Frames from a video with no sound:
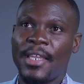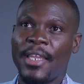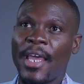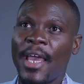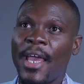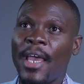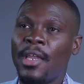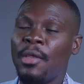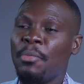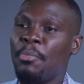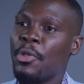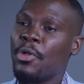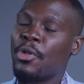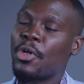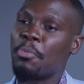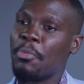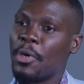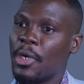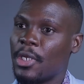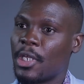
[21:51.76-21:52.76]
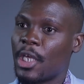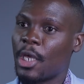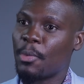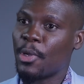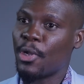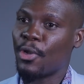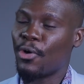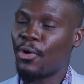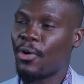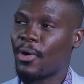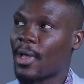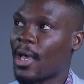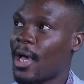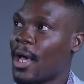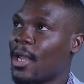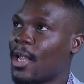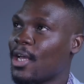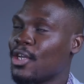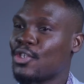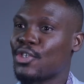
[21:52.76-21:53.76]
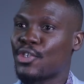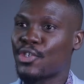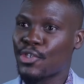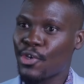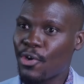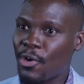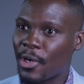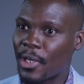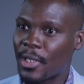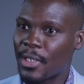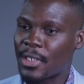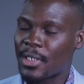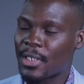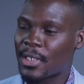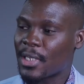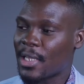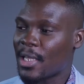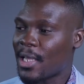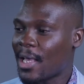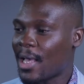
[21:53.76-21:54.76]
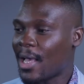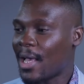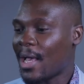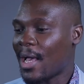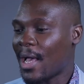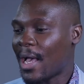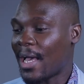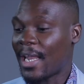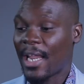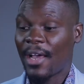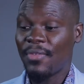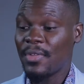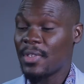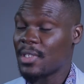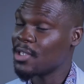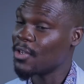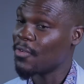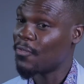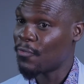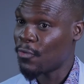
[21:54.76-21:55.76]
then Milkmaid came along and I saw it, and I haven't seen the